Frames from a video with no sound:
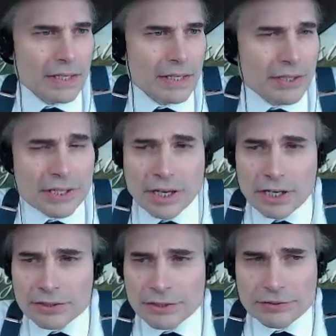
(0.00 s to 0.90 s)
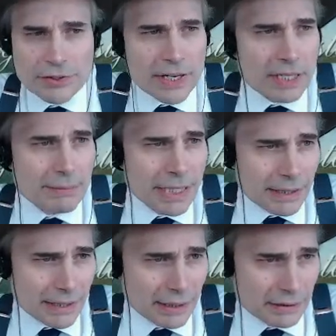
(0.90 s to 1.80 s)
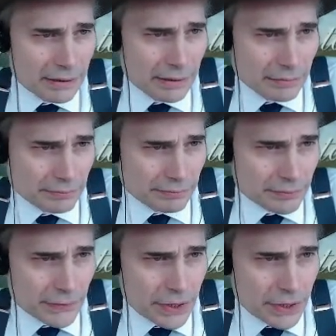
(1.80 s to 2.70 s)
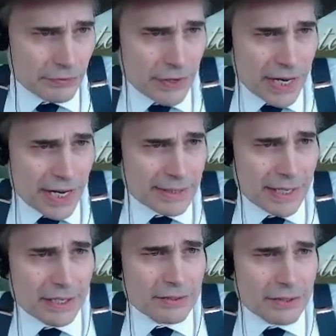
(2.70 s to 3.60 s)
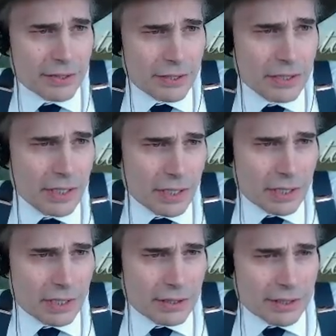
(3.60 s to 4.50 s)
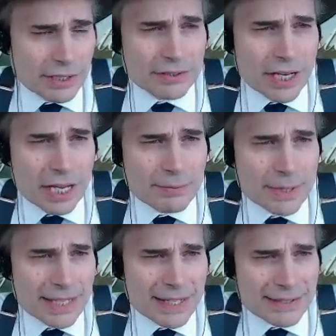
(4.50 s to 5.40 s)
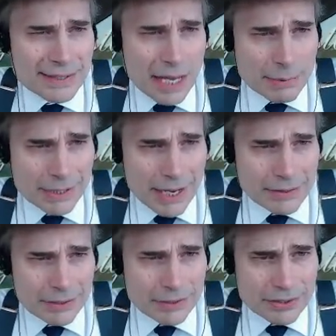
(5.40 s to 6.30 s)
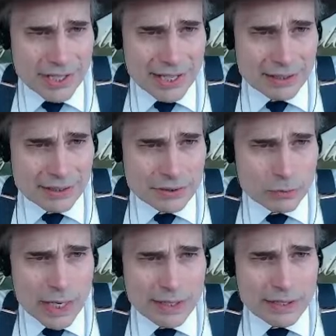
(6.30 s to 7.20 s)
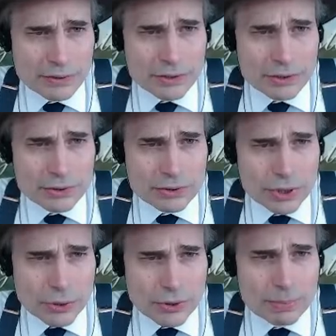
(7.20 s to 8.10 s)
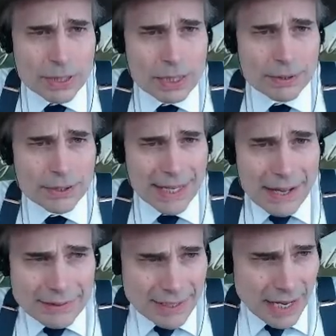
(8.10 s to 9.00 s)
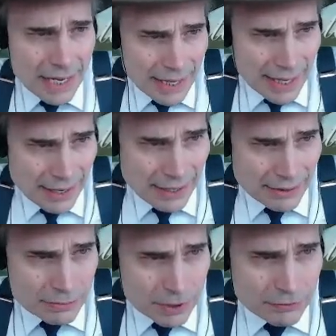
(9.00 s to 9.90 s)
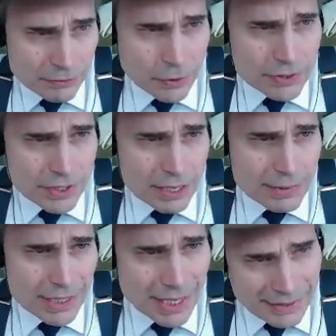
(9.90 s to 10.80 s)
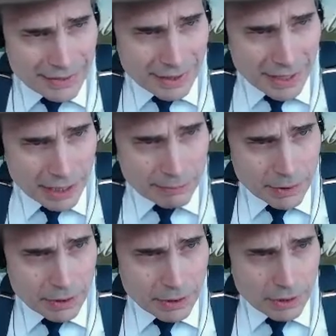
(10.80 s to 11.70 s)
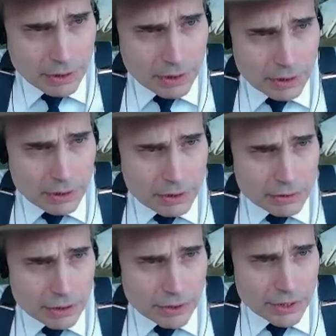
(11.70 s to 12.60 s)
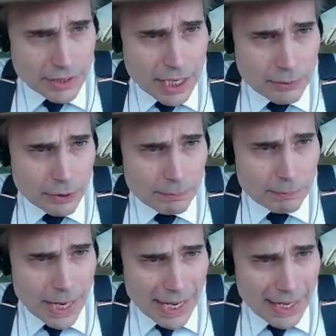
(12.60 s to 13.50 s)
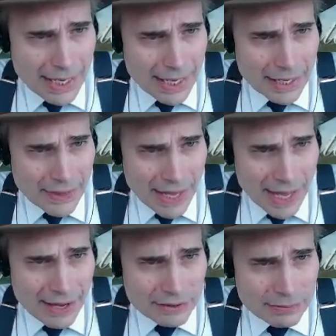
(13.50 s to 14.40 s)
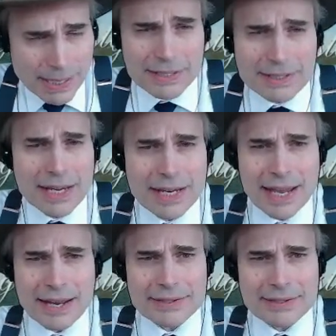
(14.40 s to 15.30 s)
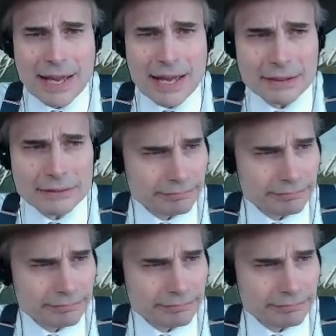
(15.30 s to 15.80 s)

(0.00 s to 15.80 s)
She calls her friend Amelia. Her friend tells her, since Jamie is sabotaging your sales, why don't you show the people the outside of the house before Jamie gets to them so that they will buy the house based on the outside?